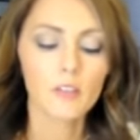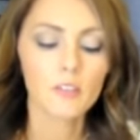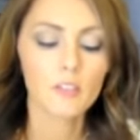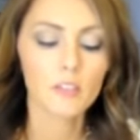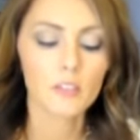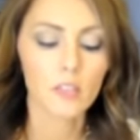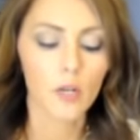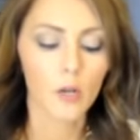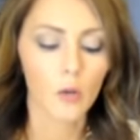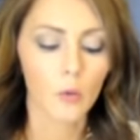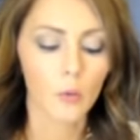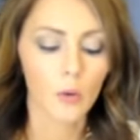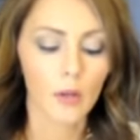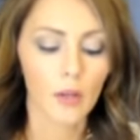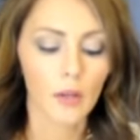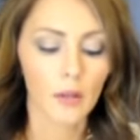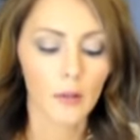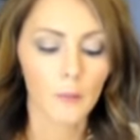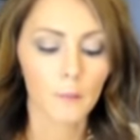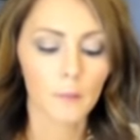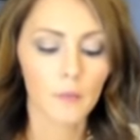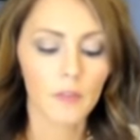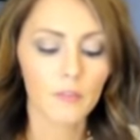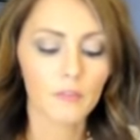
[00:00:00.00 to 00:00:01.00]
So
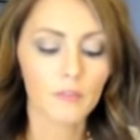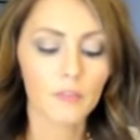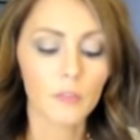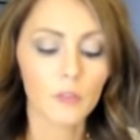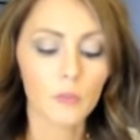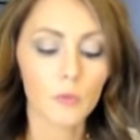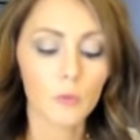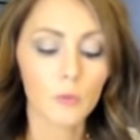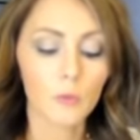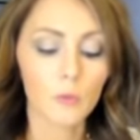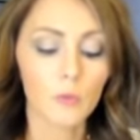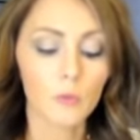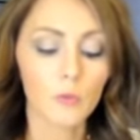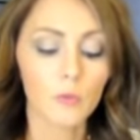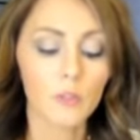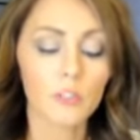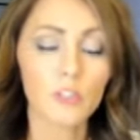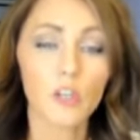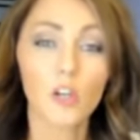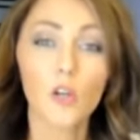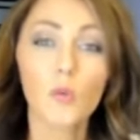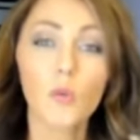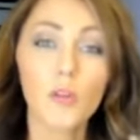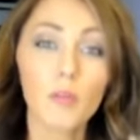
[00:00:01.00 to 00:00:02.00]
if you
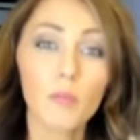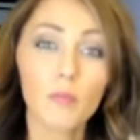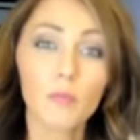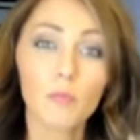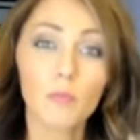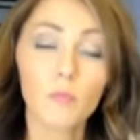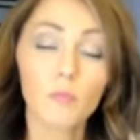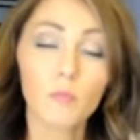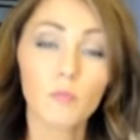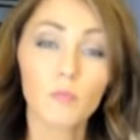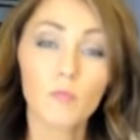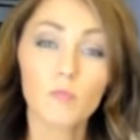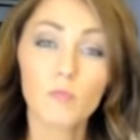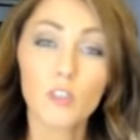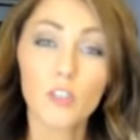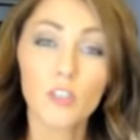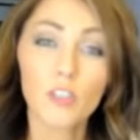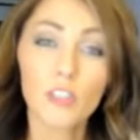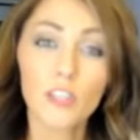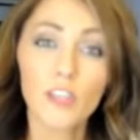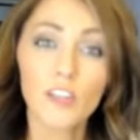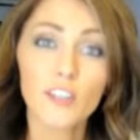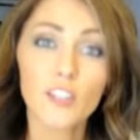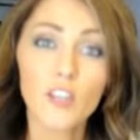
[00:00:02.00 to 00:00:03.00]
struggle with
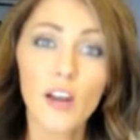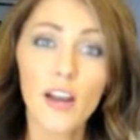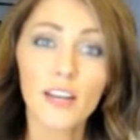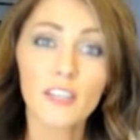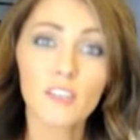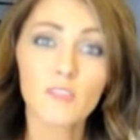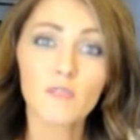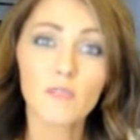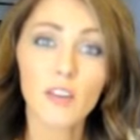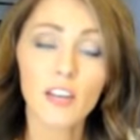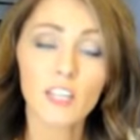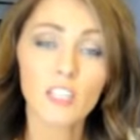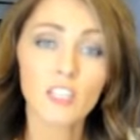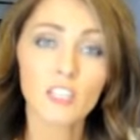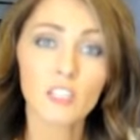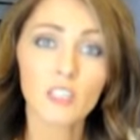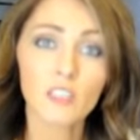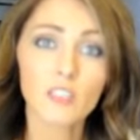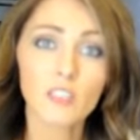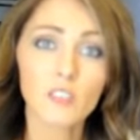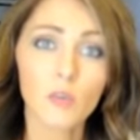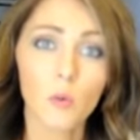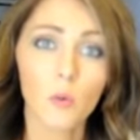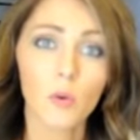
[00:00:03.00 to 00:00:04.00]
urinary tract
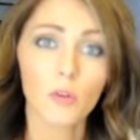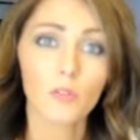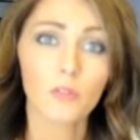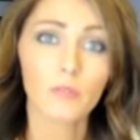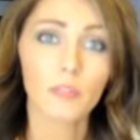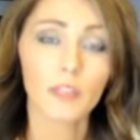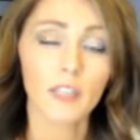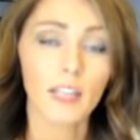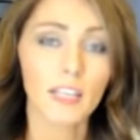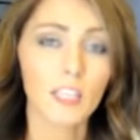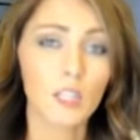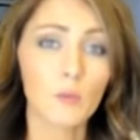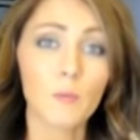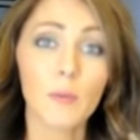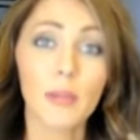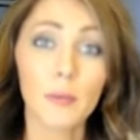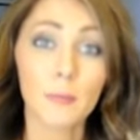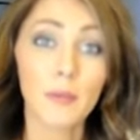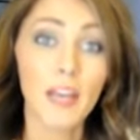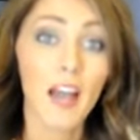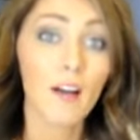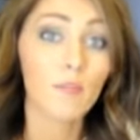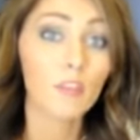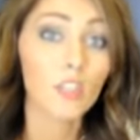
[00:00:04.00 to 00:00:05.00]
infections or feel like you
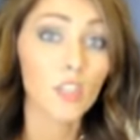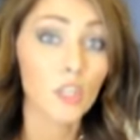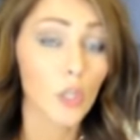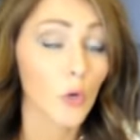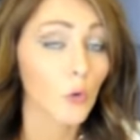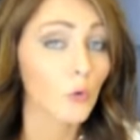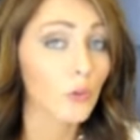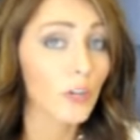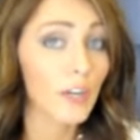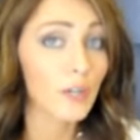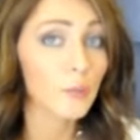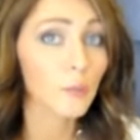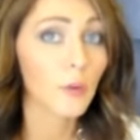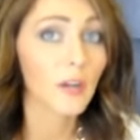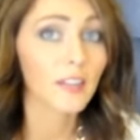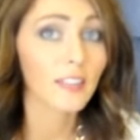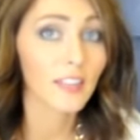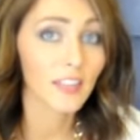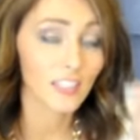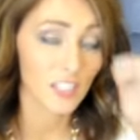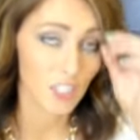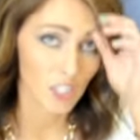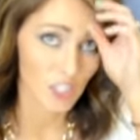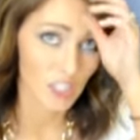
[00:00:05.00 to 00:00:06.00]
maybe have a low-grade one
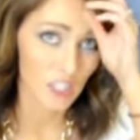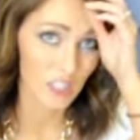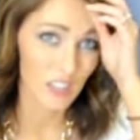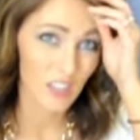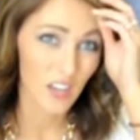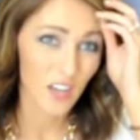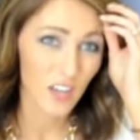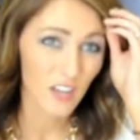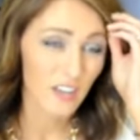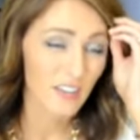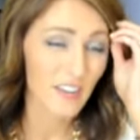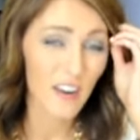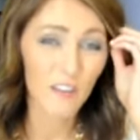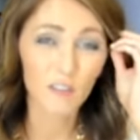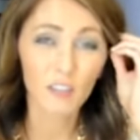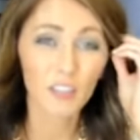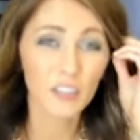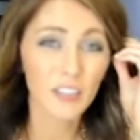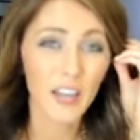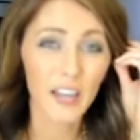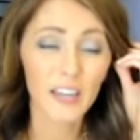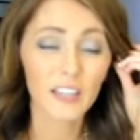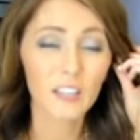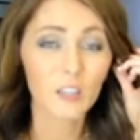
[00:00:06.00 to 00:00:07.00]
that's just never
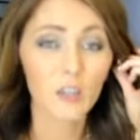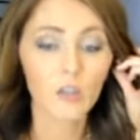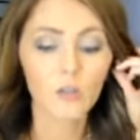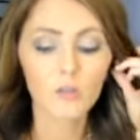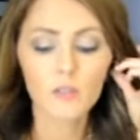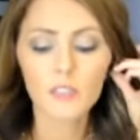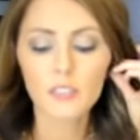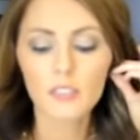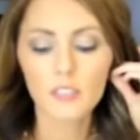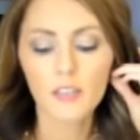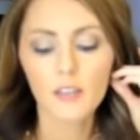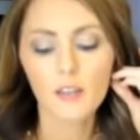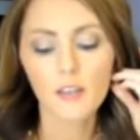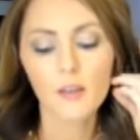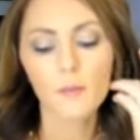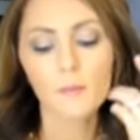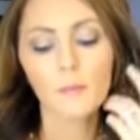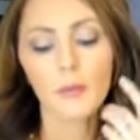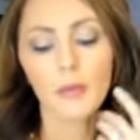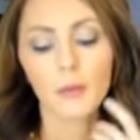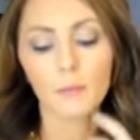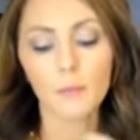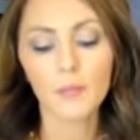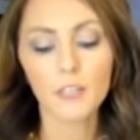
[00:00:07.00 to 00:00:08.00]
diagnosed,
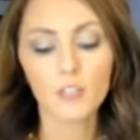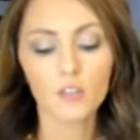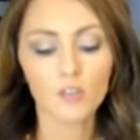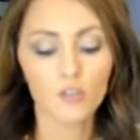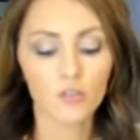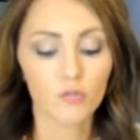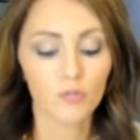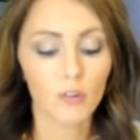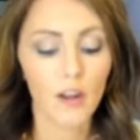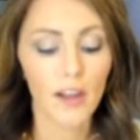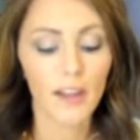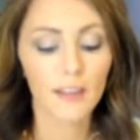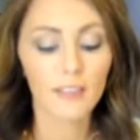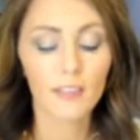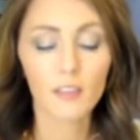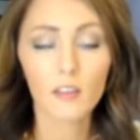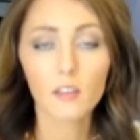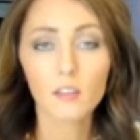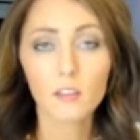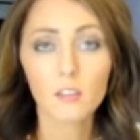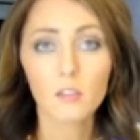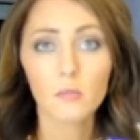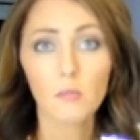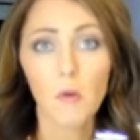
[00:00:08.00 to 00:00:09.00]
maybe try
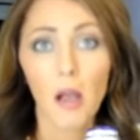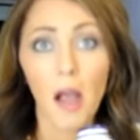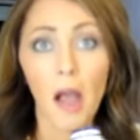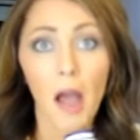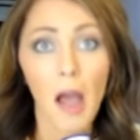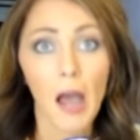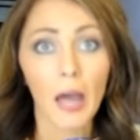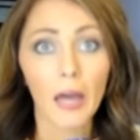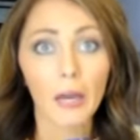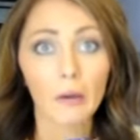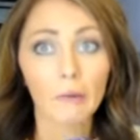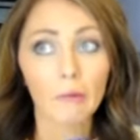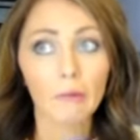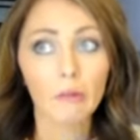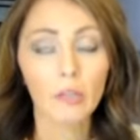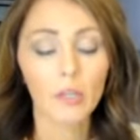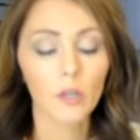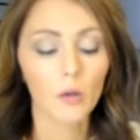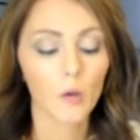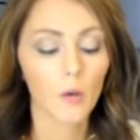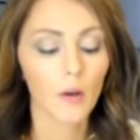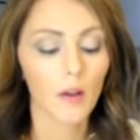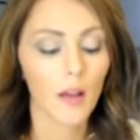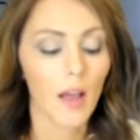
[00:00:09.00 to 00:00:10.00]
this. I don't
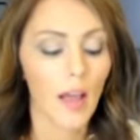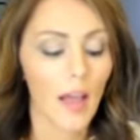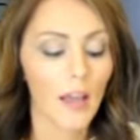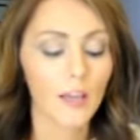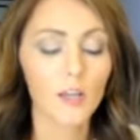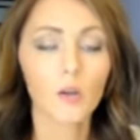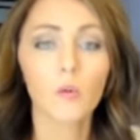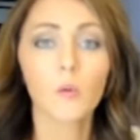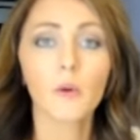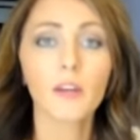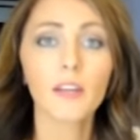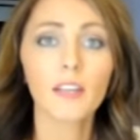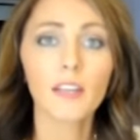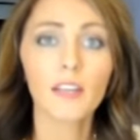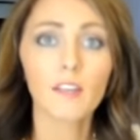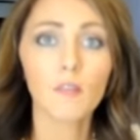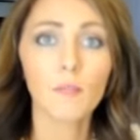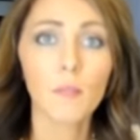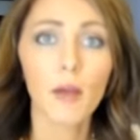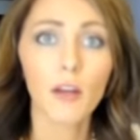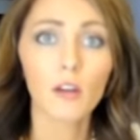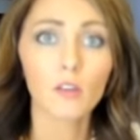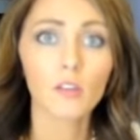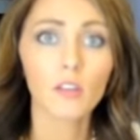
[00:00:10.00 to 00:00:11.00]
know. I don't want to give
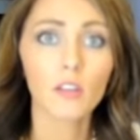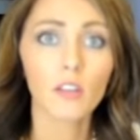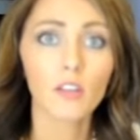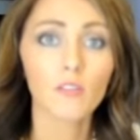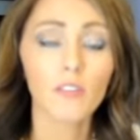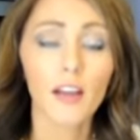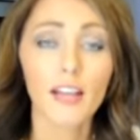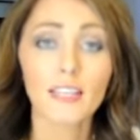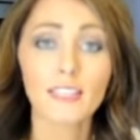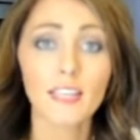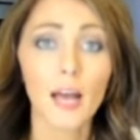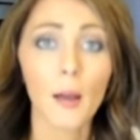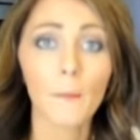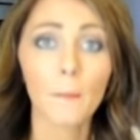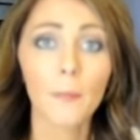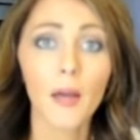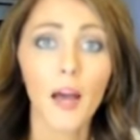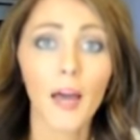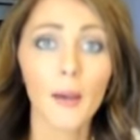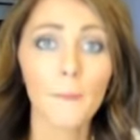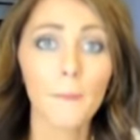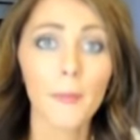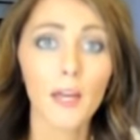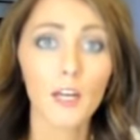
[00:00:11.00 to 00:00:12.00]
medical advice. I'm
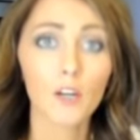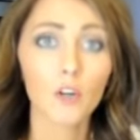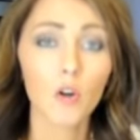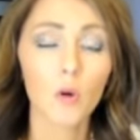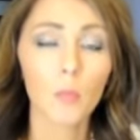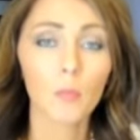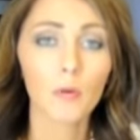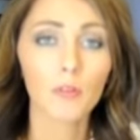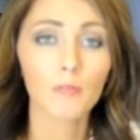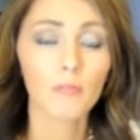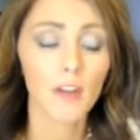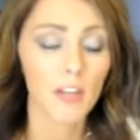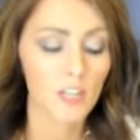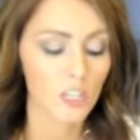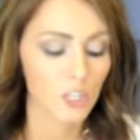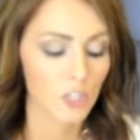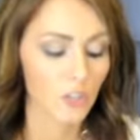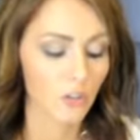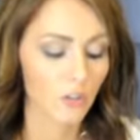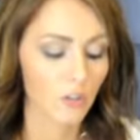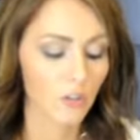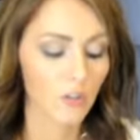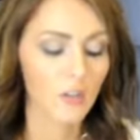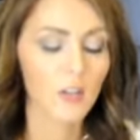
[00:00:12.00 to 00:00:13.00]
not a medical
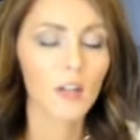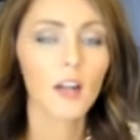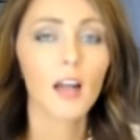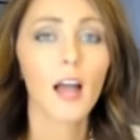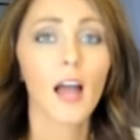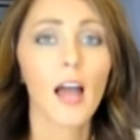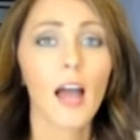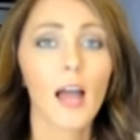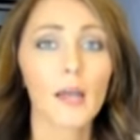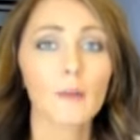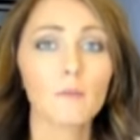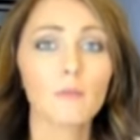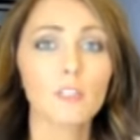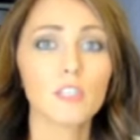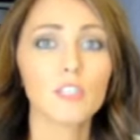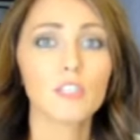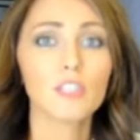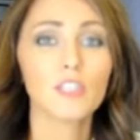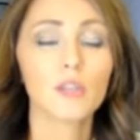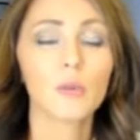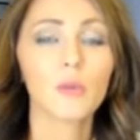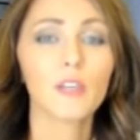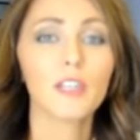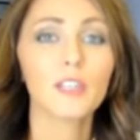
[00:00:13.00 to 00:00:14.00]
professional. I'm just
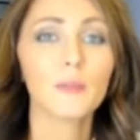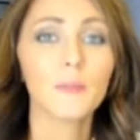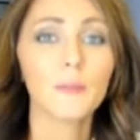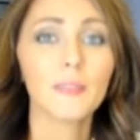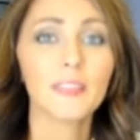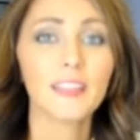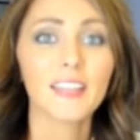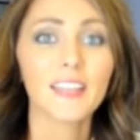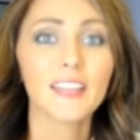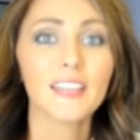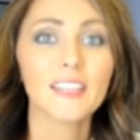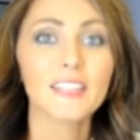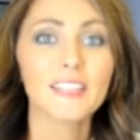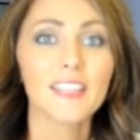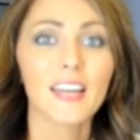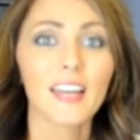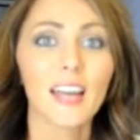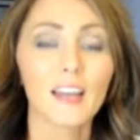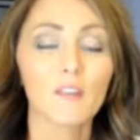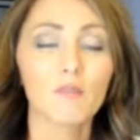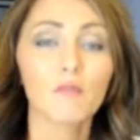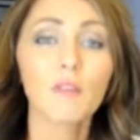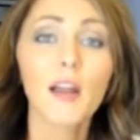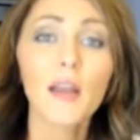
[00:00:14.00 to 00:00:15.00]
showing you things that
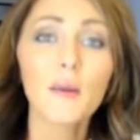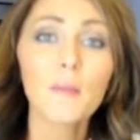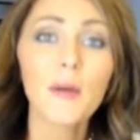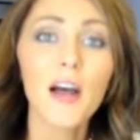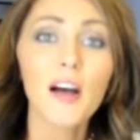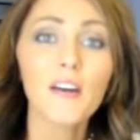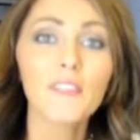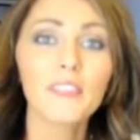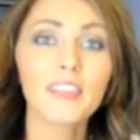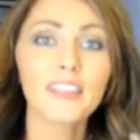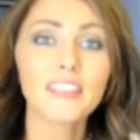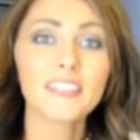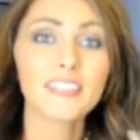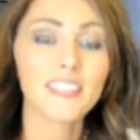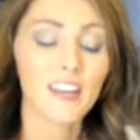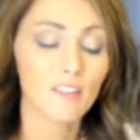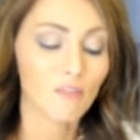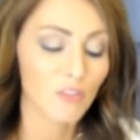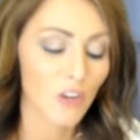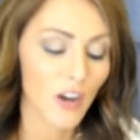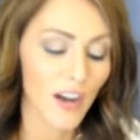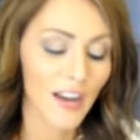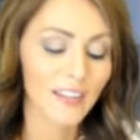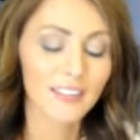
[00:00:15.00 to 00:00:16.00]
I've read about, things that I've
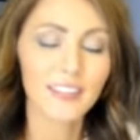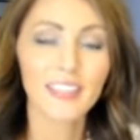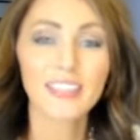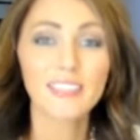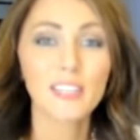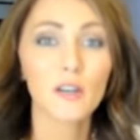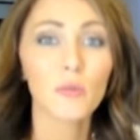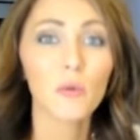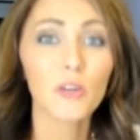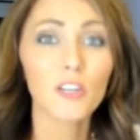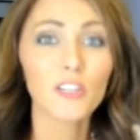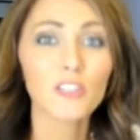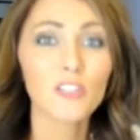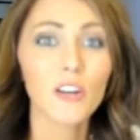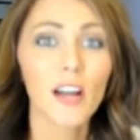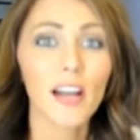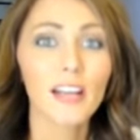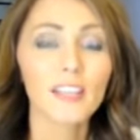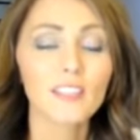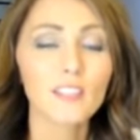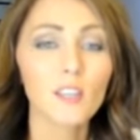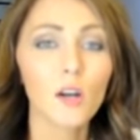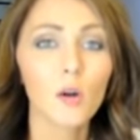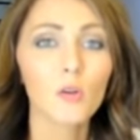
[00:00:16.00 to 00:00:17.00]
tried, things I want to
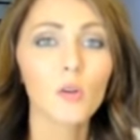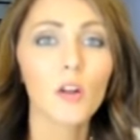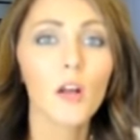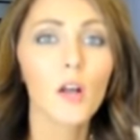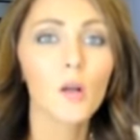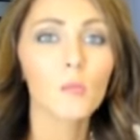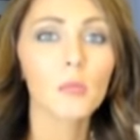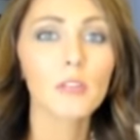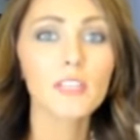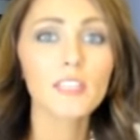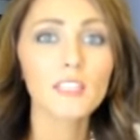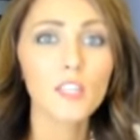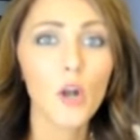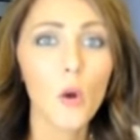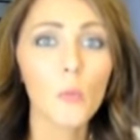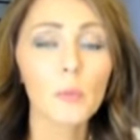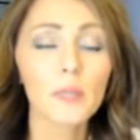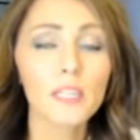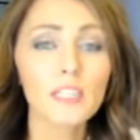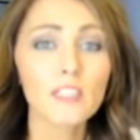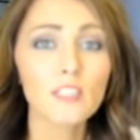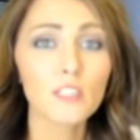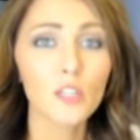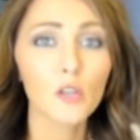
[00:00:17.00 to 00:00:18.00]
try. So please
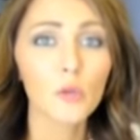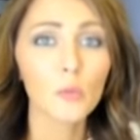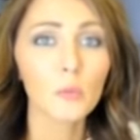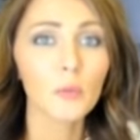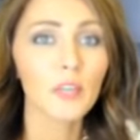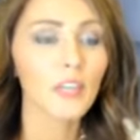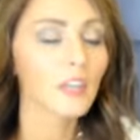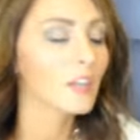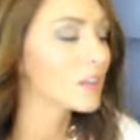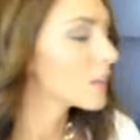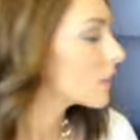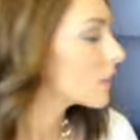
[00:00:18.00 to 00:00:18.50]
nobody sue me.